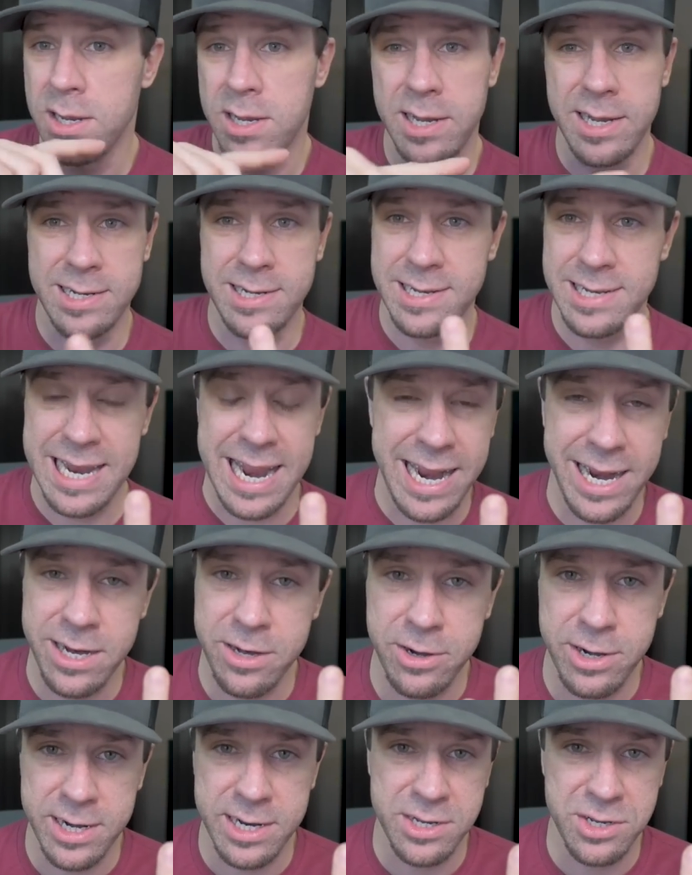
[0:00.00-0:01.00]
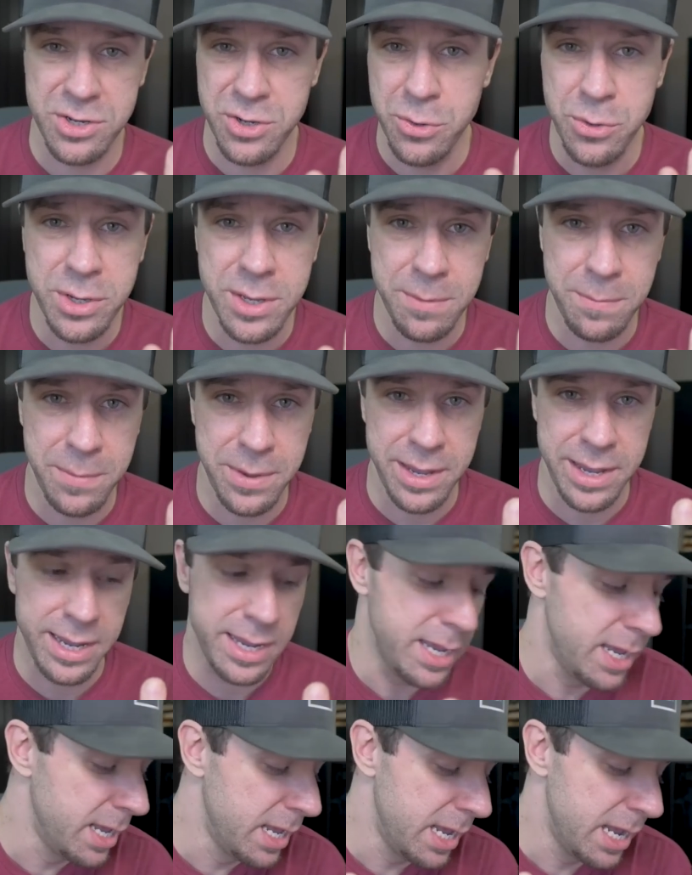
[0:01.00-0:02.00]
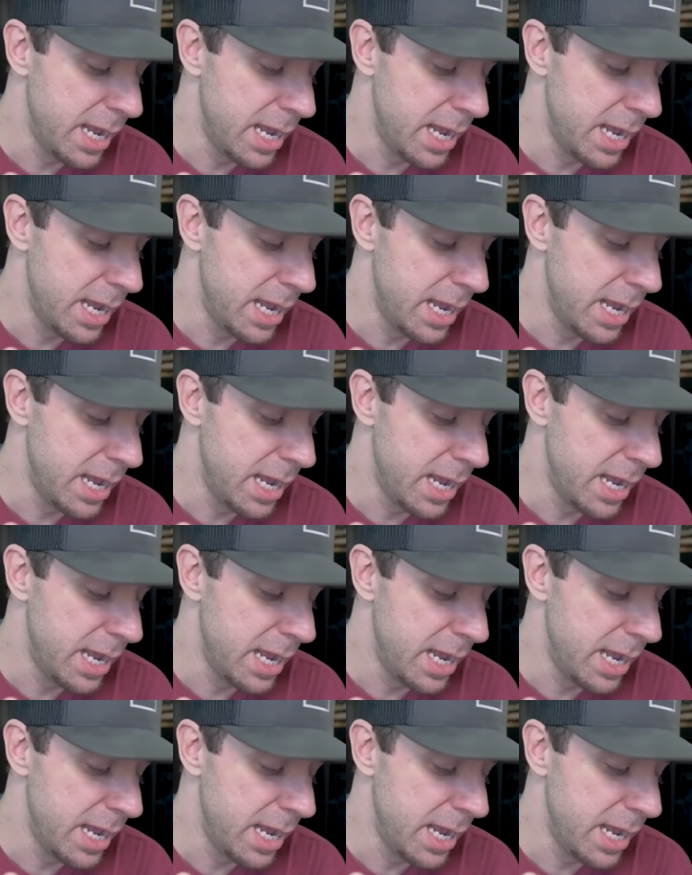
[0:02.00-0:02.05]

It's as accurate as you can be.